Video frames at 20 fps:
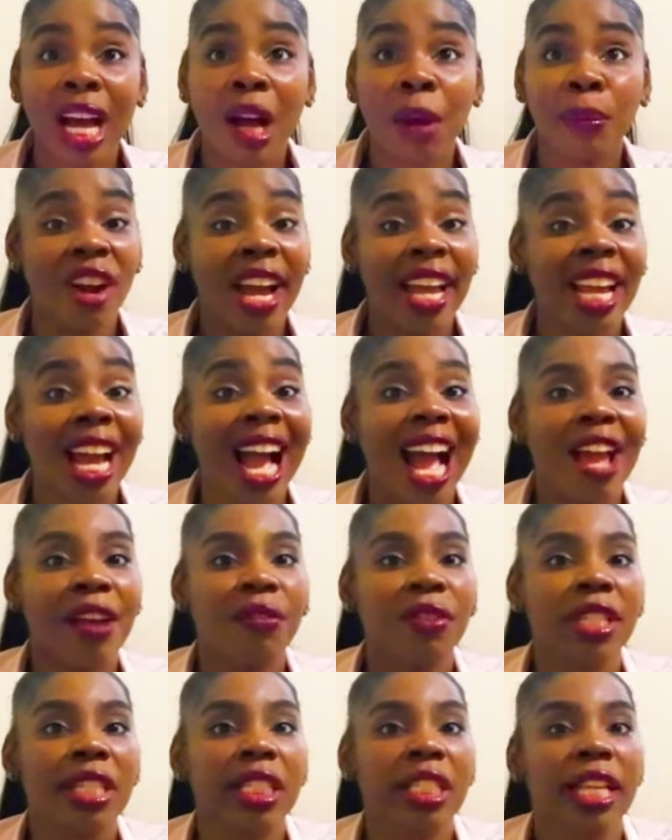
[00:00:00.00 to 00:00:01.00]
Raya,
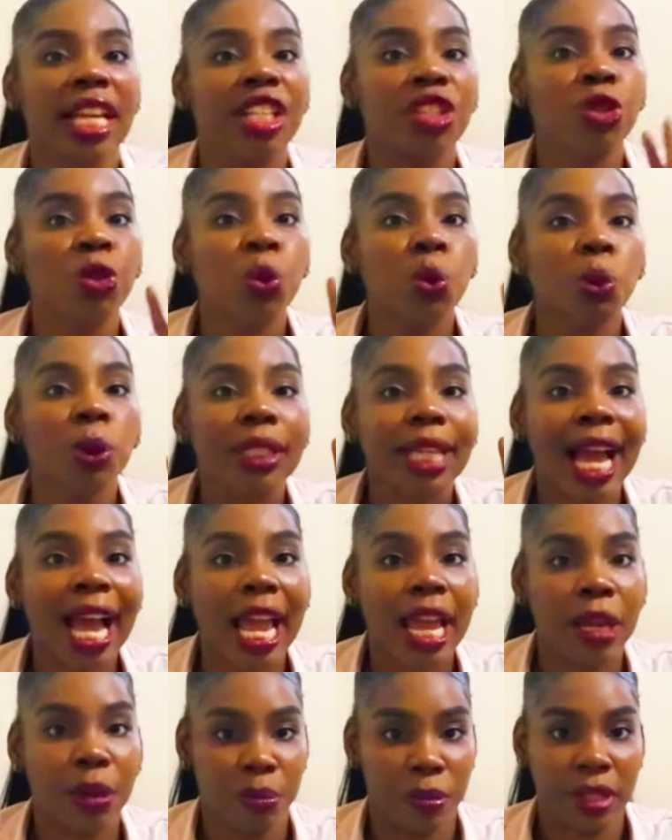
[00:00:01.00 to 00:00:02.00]
I visited 2
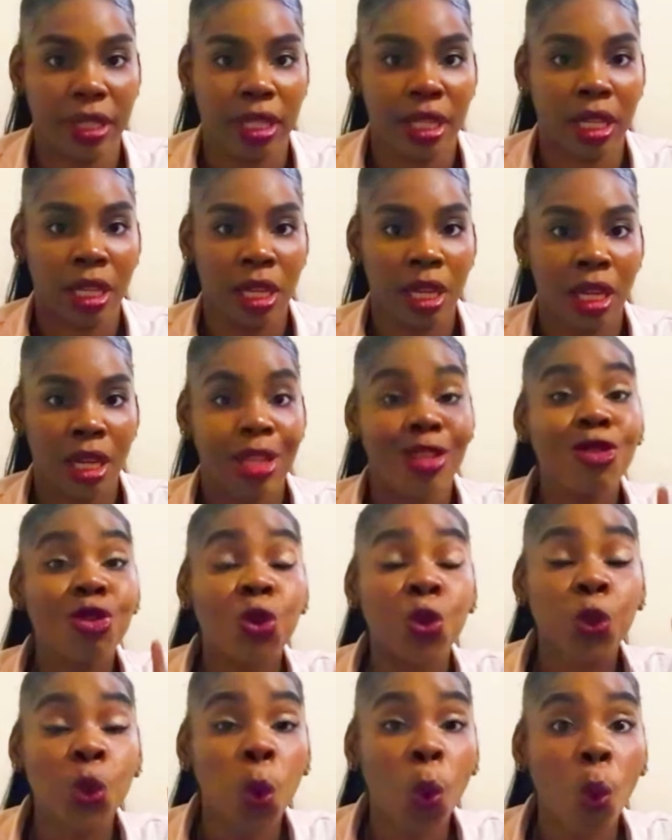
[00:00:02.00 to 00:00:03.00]
times,
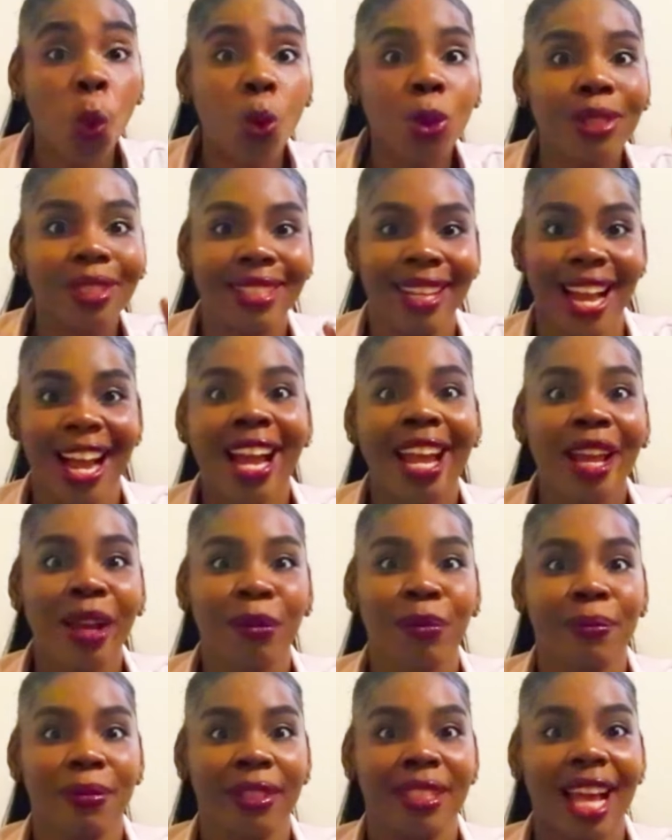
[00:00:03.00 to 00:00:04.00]
and the
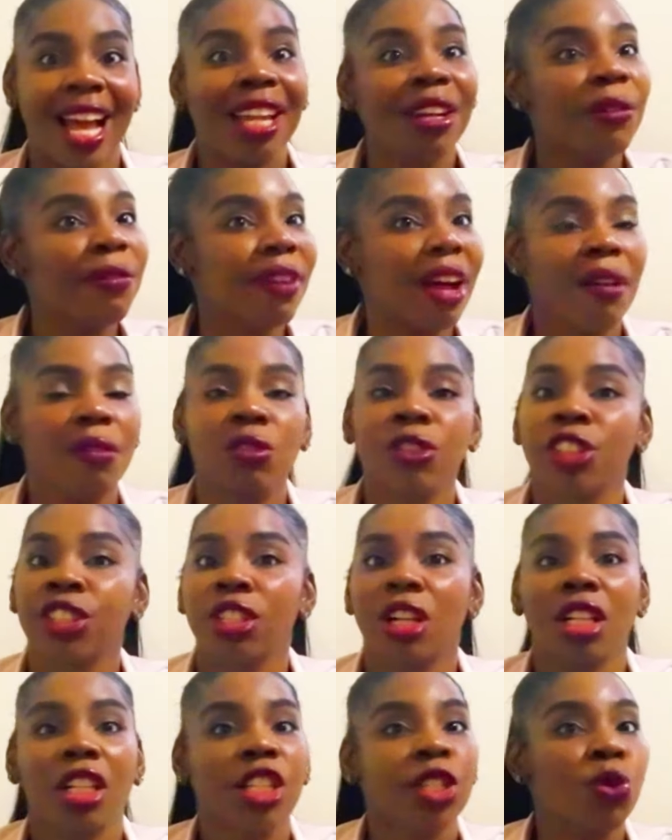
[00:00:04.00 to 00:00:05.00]

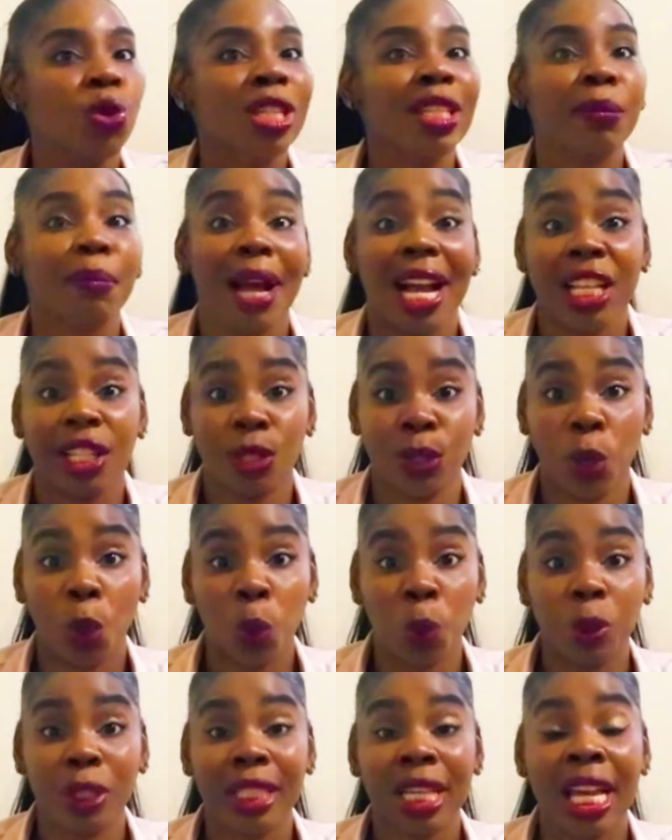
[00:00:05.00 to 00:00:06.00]
$500 was maxed
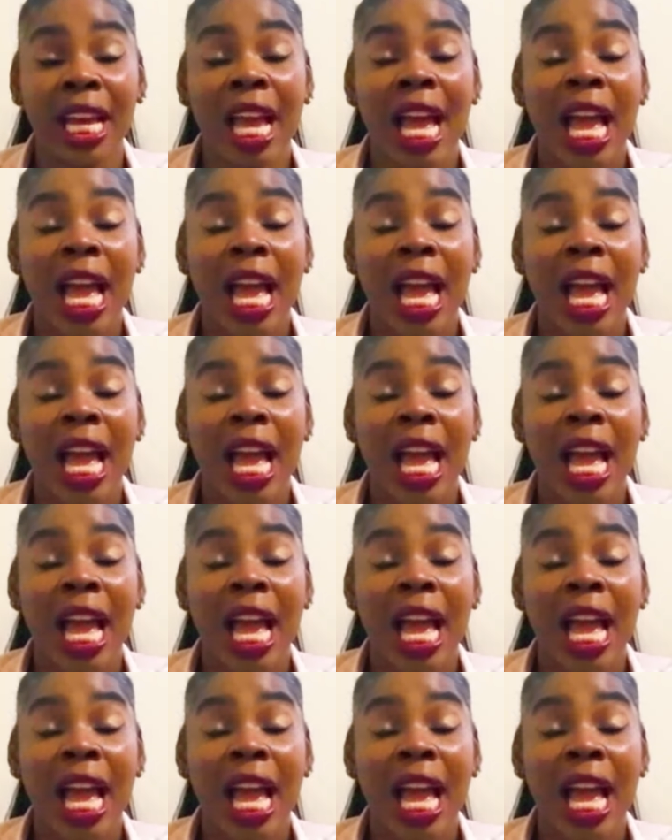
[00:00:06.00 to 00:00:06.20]
out.